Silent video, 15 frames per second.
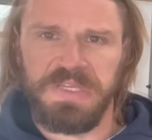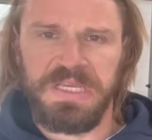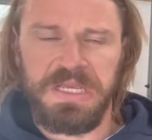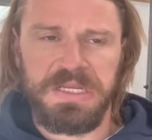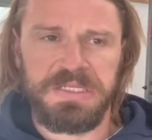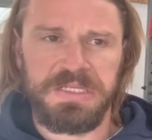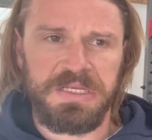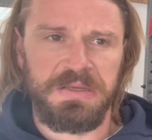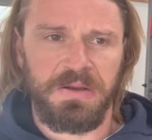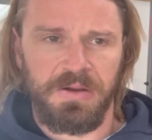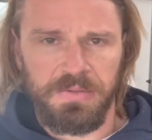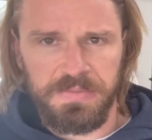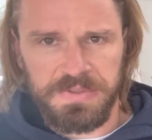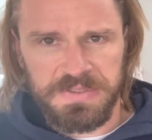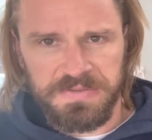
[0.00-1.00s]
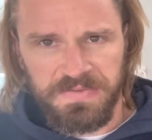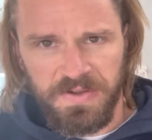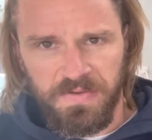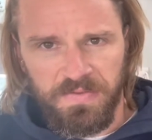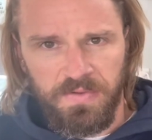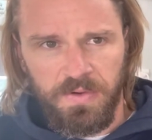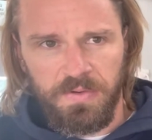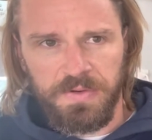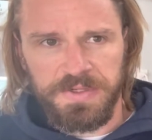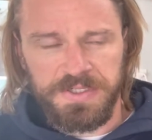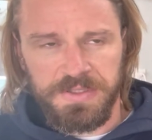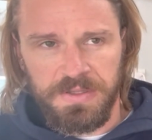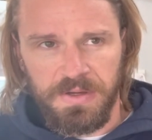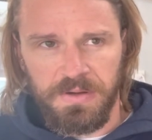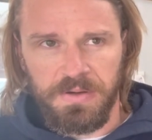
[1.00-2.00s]
Easy, almost fell
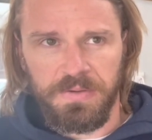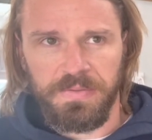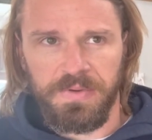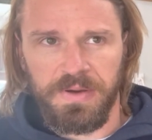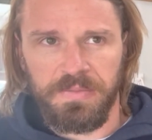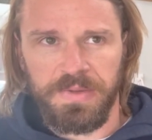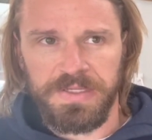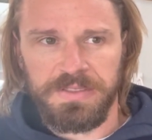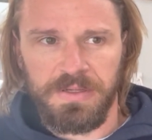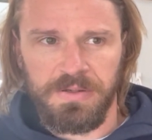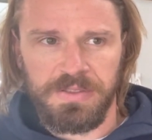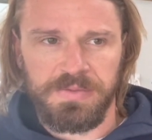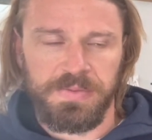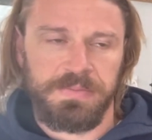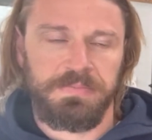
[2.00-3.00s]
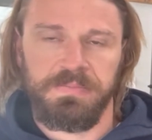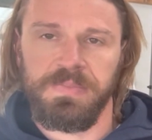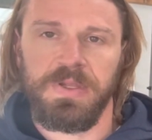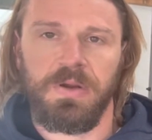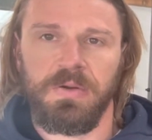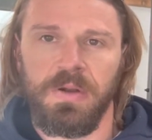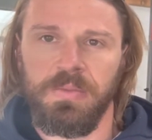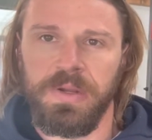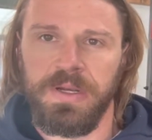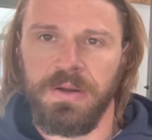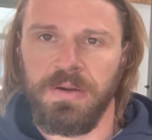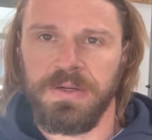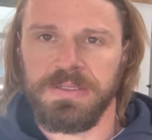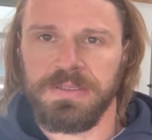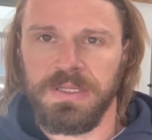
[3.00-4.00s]
forward though on my toes, but nobody
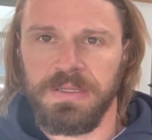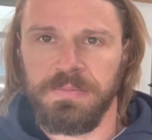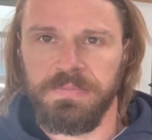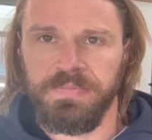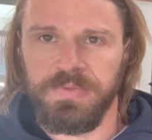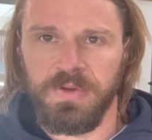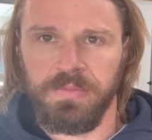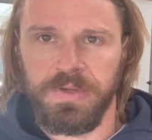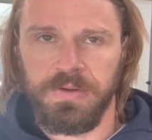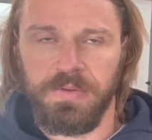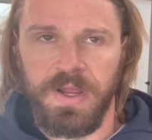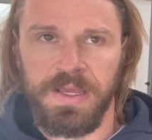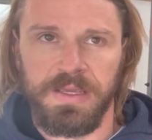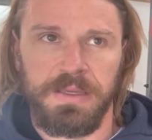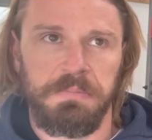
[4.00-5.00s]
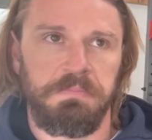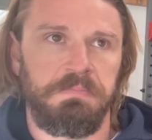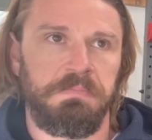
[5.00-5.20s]
noticed. They told me to rack it